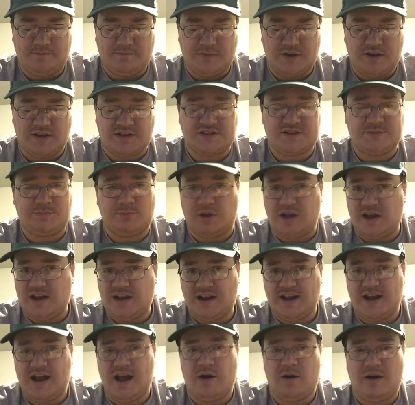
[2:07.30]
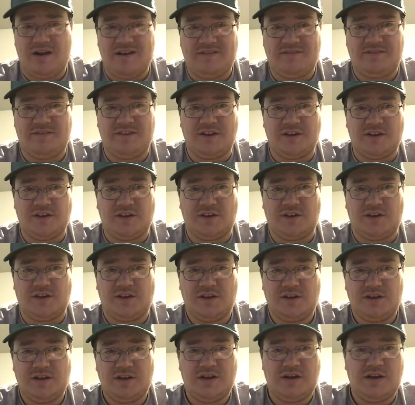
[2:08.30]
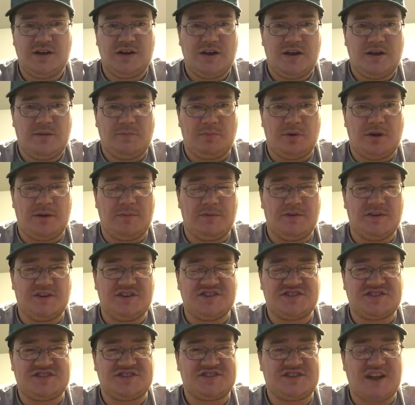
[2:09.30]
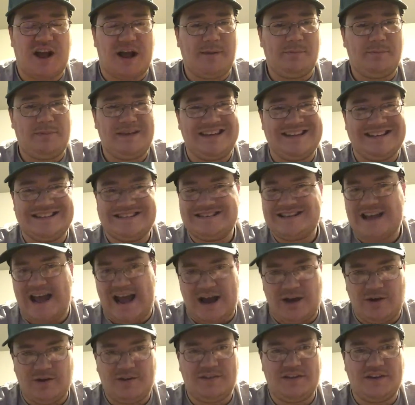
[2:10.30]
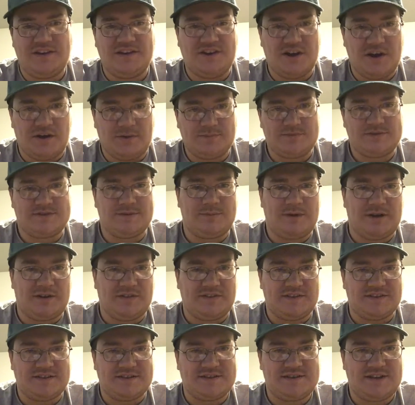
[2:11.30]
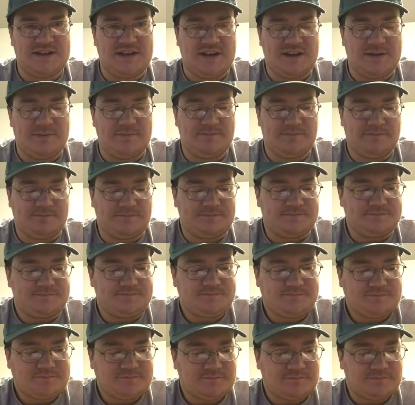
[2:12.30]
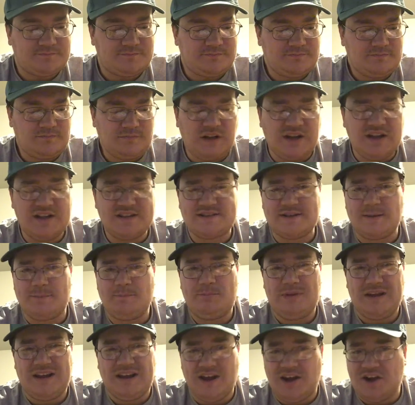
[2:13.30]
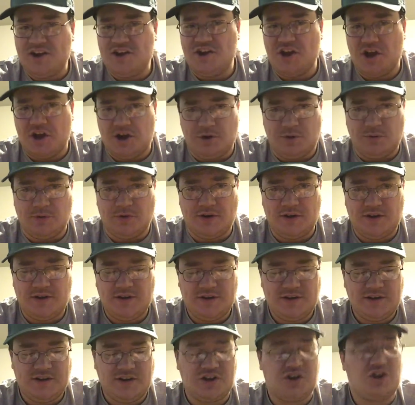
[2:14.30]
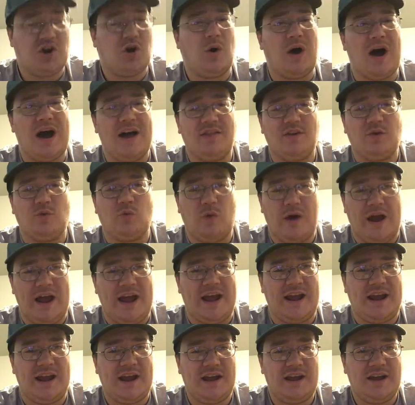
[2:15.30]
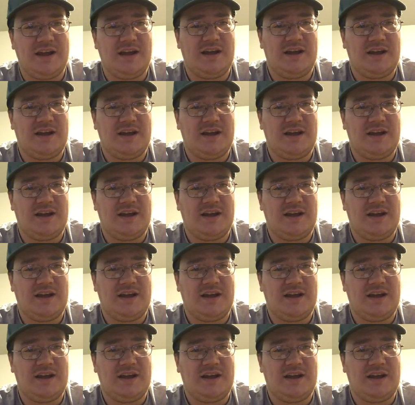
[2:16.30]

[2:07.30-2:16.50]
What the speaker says: explaining how I feel. But I'm going to just stop being down in the dumps about this team. It's a big unknown. Could go either way.